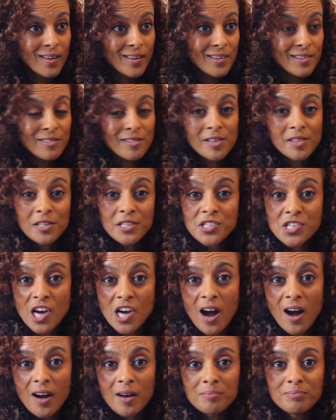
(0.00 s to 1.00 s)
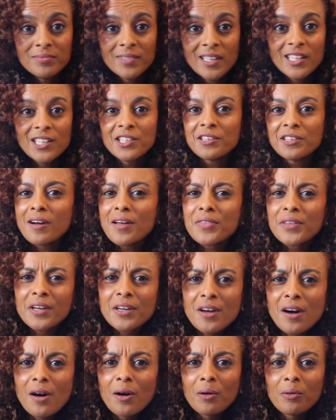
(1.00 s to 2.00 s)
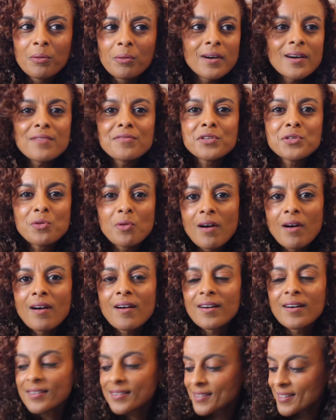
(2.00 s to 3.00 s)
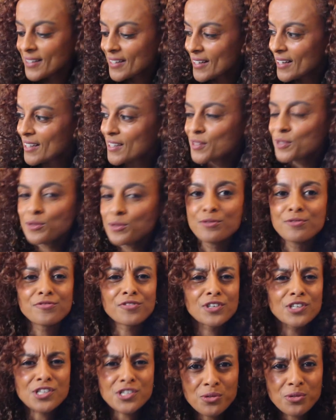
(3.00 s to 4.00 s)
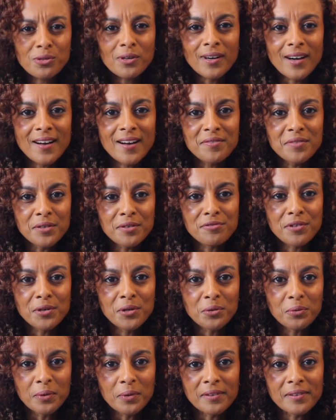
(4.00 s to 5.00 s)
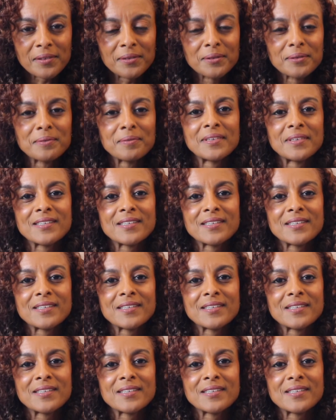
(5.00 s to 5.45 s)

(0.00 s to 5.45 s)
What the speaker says: you're on the job, you're on the go, wherever you are, you for sure have your phone with you.